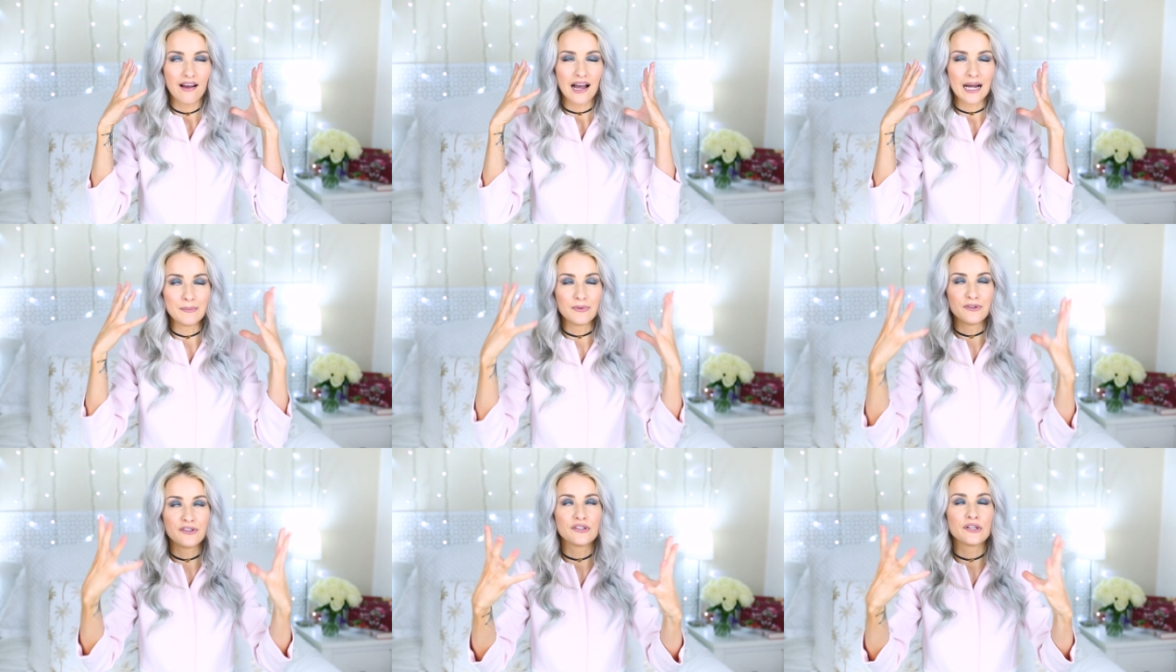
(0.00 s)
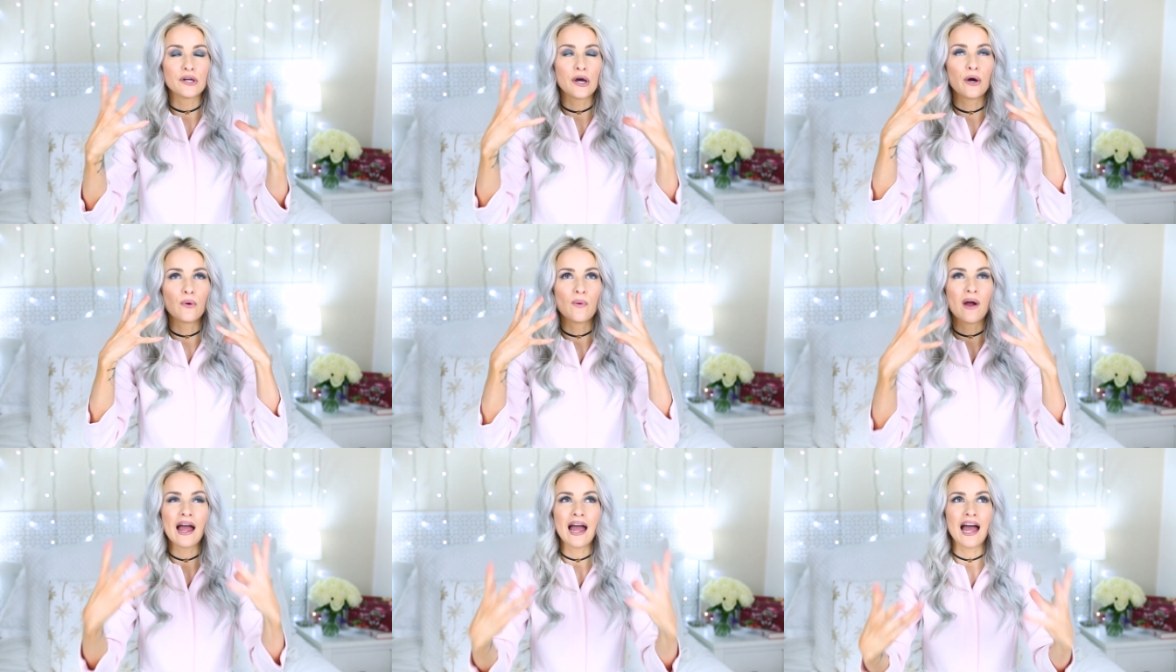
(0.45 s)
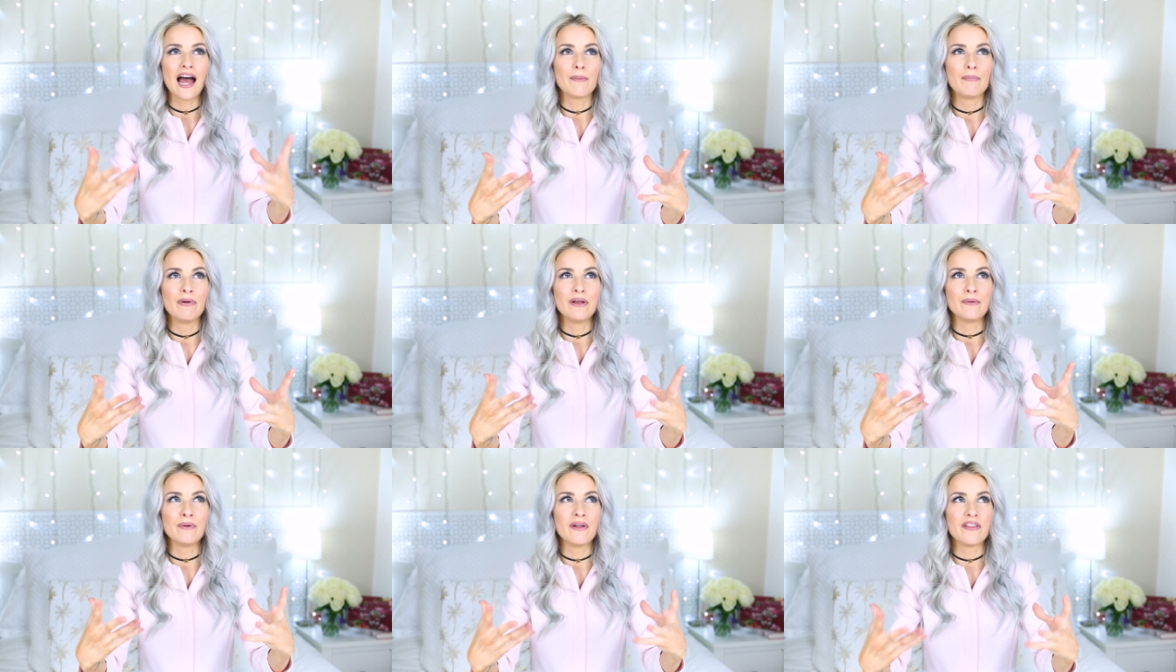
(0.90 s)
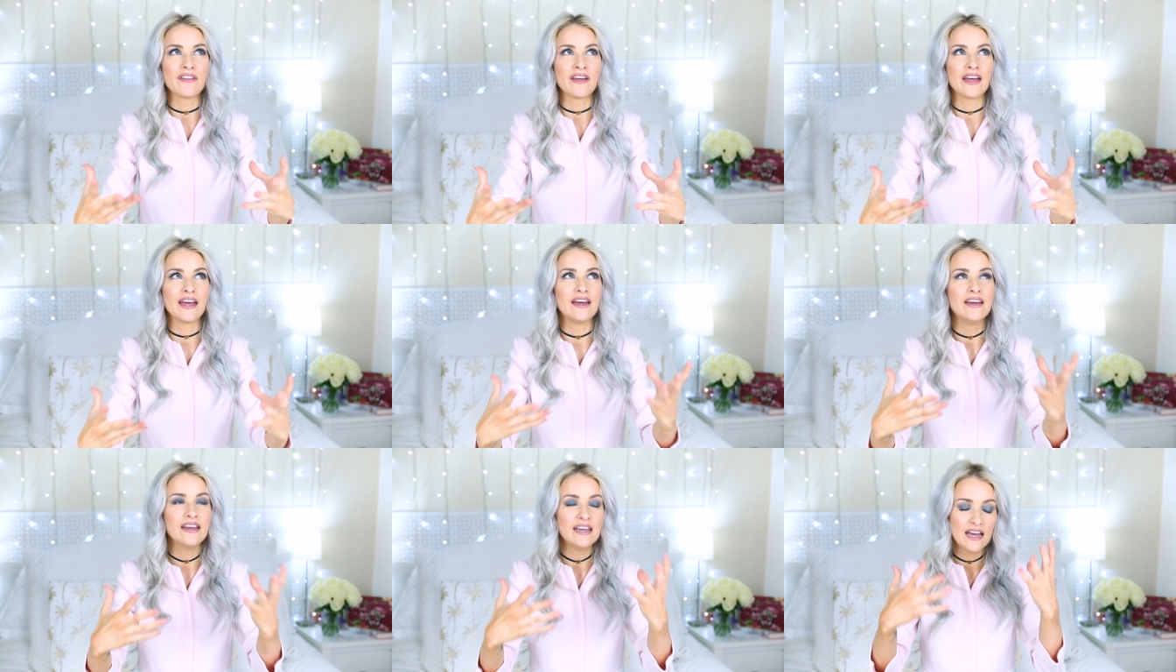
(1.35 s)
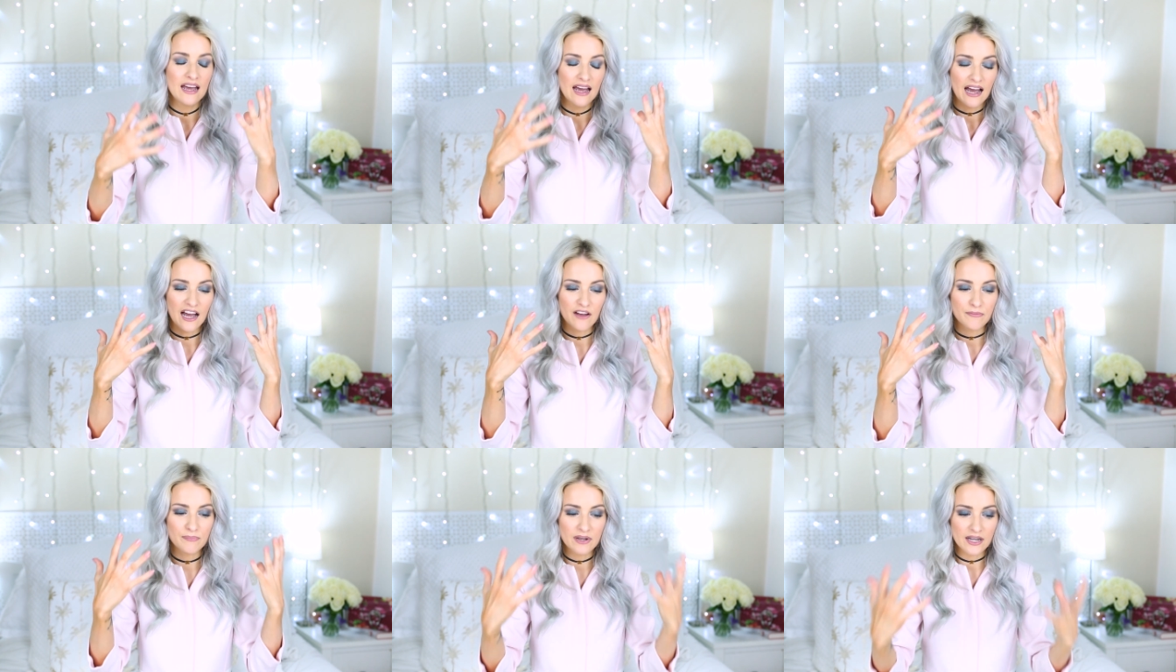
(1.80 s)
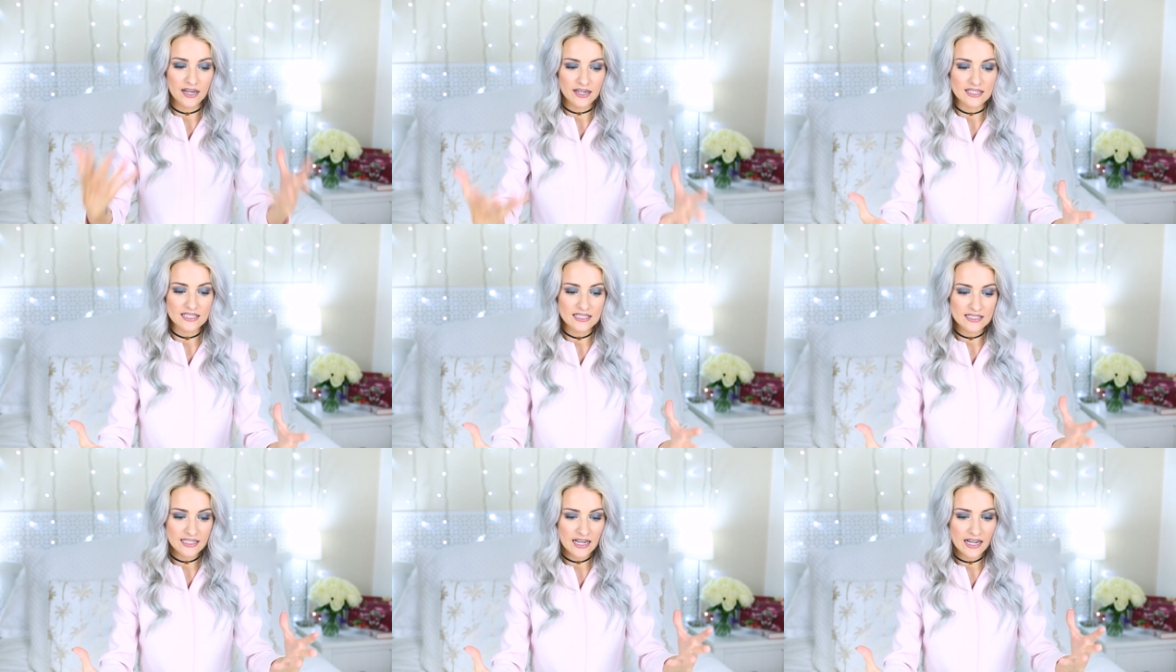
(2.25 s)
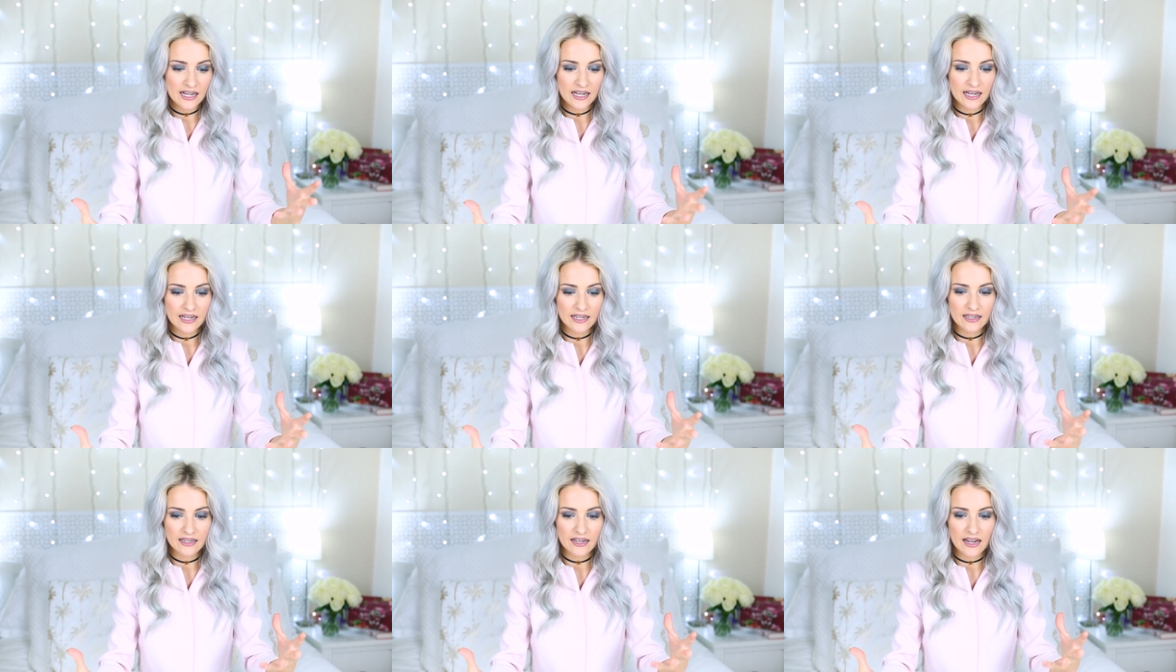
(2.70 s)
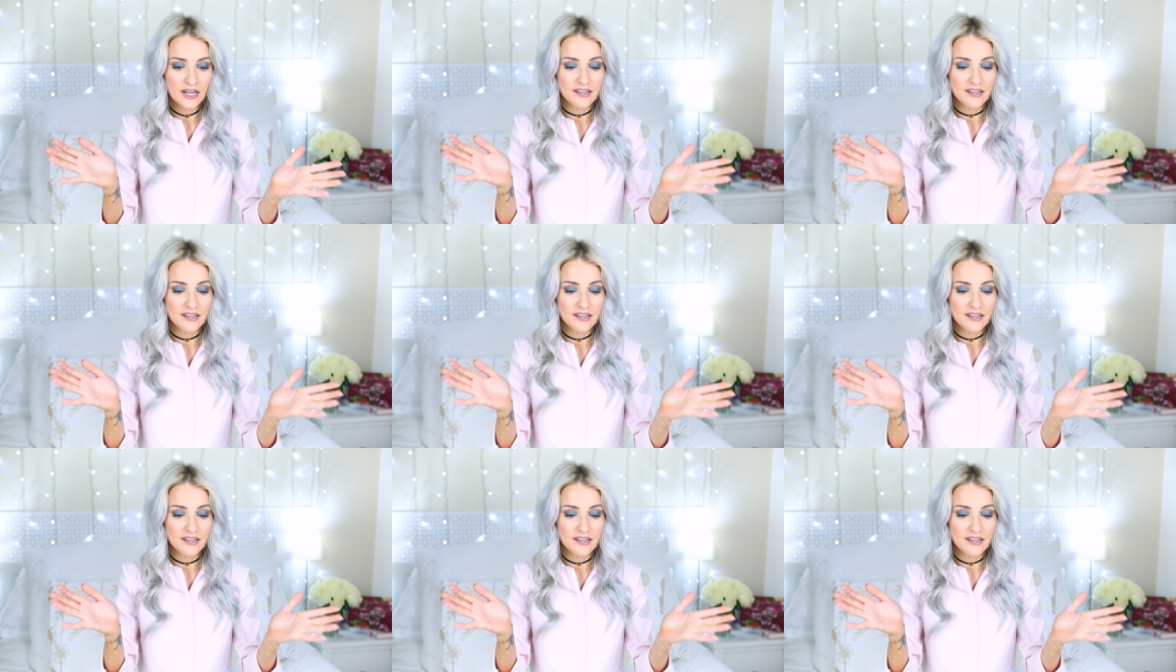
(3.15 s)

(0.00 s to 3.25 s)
I'm so happy with it. I've been seeing